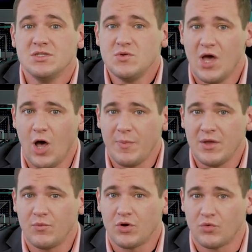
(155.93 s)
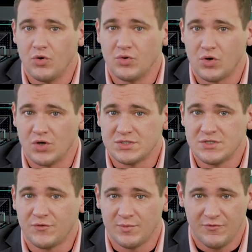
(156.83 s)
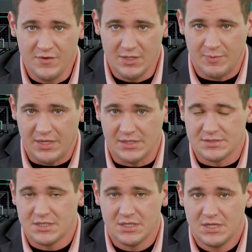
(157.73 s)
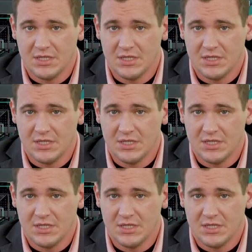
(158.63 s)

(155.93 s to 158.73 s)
to help it recruit nurses from the Philippines.